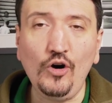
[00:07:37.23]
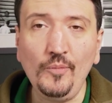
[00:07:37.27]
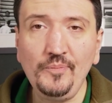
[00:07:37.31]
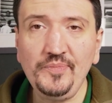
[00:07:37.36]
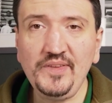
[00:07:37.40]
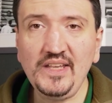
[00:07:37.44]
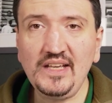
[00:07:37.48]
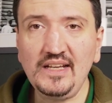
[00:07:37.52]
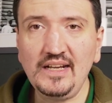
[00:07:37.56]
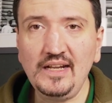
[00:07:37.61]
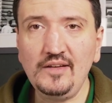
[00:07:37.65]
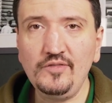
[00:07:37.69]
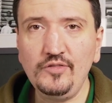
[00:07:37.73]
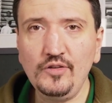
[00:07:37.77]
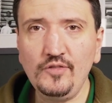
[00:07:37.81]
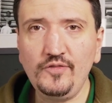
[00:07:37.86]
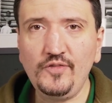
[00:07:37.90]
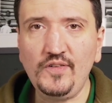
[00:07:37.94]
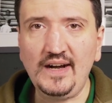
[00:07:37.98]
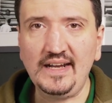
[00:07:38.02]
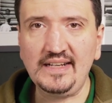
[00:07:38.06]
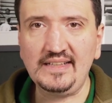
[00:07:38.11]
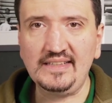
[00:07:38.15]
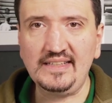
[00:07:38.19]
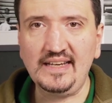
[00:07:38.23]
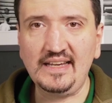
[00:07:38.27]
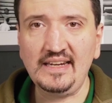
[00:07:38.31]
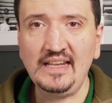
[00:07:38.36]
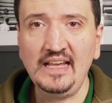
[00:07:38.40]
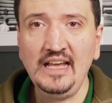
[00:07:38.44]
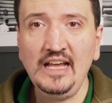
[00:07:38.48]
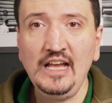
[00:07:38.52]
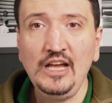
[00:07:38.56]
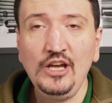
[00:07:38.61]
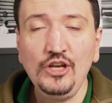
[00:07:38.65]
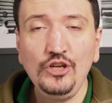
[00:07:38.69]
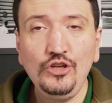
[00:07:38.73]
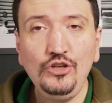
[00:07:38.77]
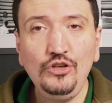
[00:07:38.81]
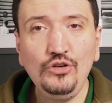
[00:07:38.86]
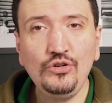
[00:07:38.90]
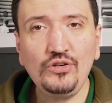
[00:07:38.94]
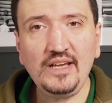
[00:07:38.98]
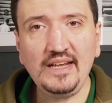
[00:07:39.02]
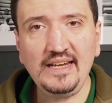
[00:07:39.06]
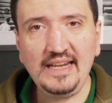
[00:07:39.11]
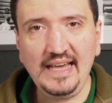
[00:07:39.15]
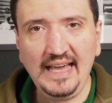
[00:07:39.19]
optical viewfinder,
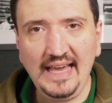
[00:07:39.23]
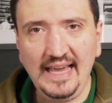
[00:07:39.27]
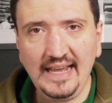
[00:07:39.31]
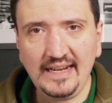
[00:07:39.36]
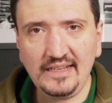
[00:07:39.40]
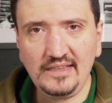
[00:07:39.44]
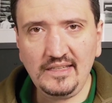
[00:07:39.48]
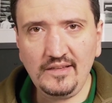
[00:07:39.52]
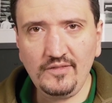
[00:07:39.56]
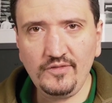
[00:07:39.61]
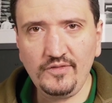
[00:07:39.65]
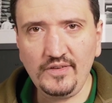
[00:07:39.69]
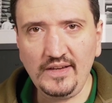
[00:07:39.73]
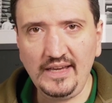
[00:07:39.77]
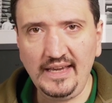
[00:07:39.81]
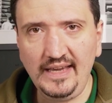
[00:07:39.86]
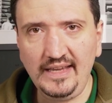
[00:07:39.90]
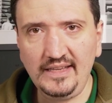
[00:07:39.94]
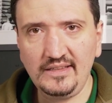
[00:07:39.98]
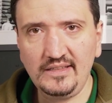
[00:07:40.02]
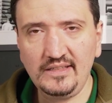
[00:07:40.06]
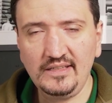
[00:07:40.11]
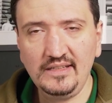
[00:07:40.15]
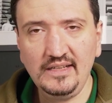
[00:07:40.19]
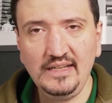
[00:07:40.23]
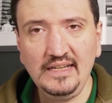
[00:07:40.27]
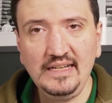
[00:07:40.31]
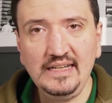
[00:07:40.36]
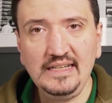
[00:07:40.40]
you can activate